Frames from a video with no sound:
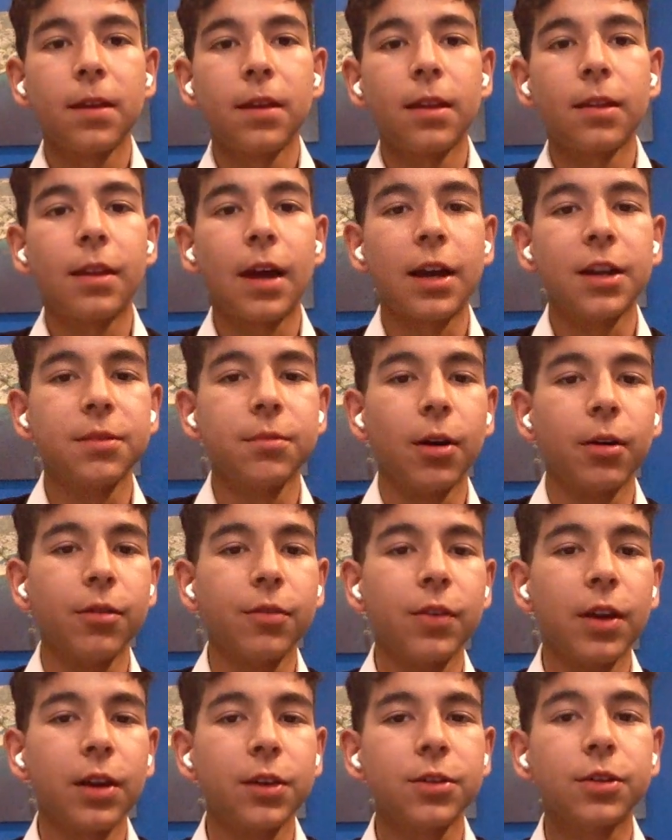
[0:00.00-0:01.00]
That is my
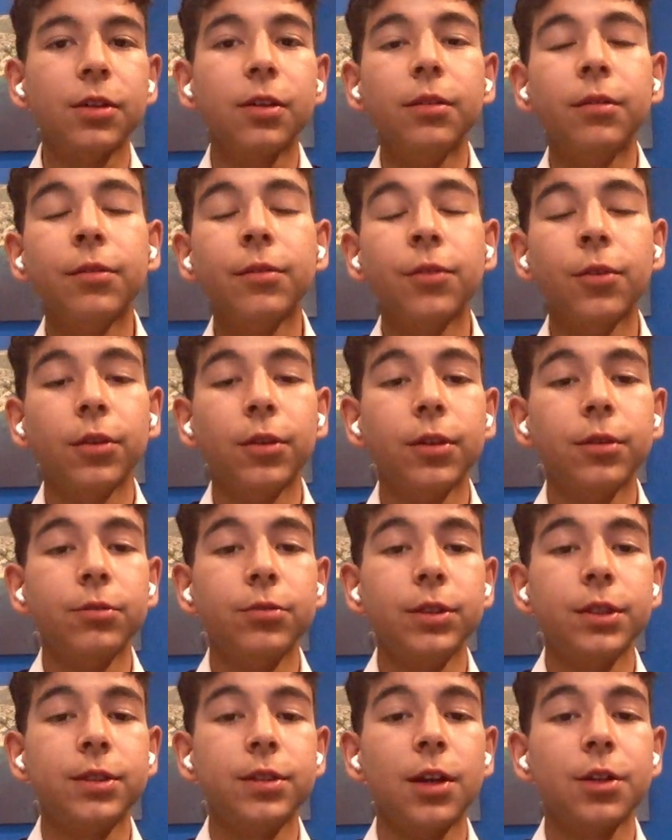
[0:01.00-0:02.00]
reflection for the
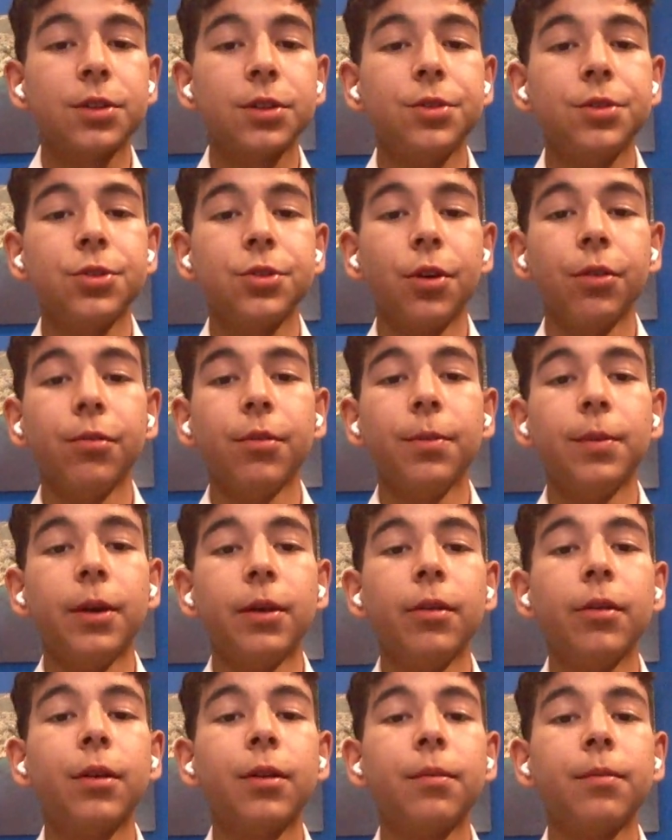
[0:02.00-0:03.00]
research into genre
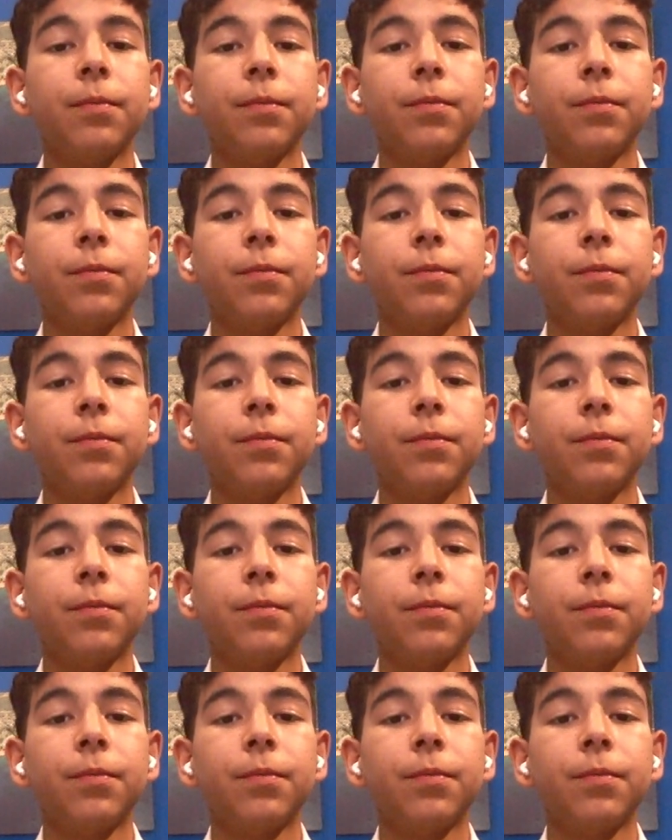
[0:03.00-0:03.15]
period.